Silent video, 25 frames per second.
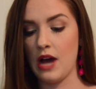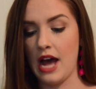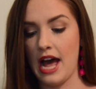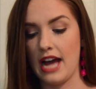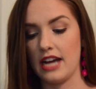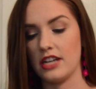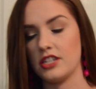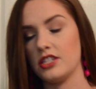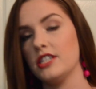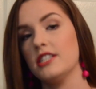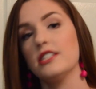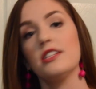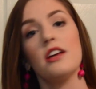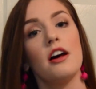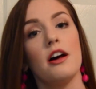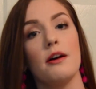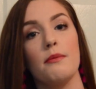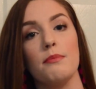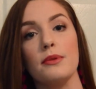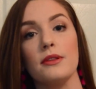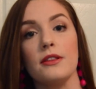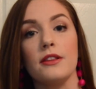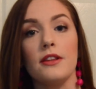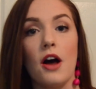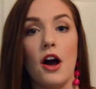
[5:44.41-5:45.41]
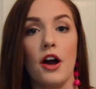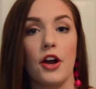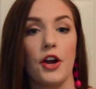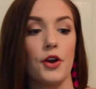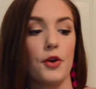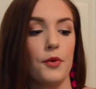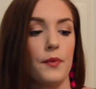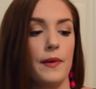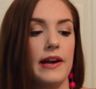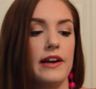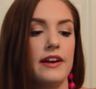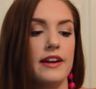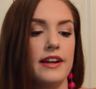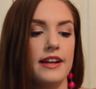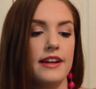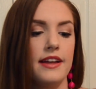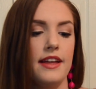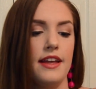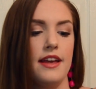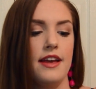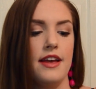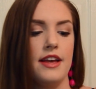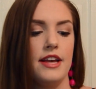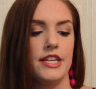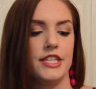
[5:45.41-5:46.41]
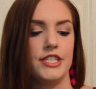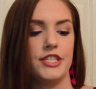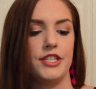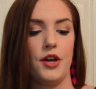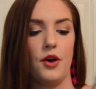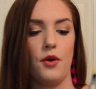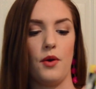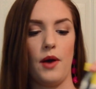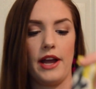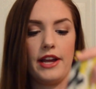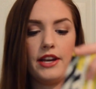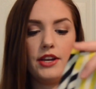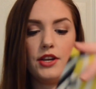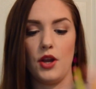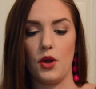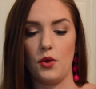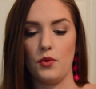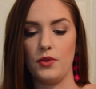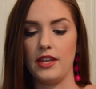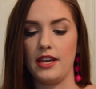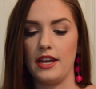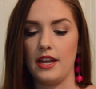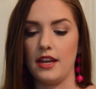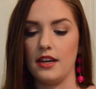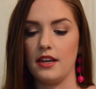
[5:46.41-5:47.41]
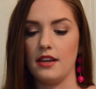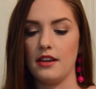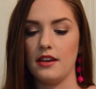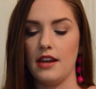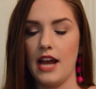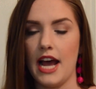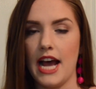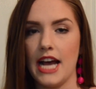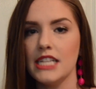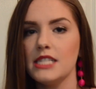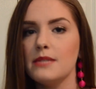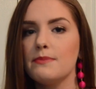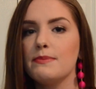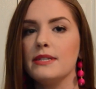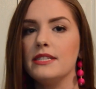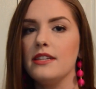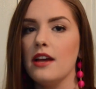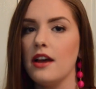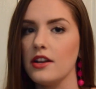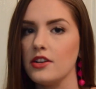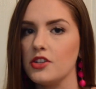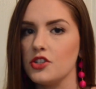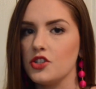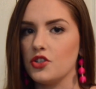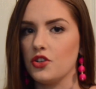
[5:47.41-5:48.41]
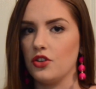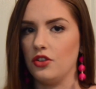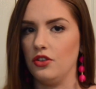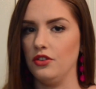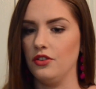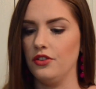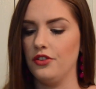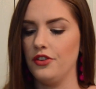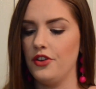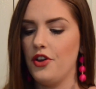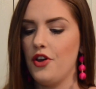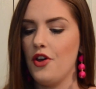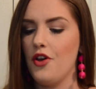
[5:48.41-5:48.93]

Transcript: I actually saw a blogger wear it, so I know that it has potential.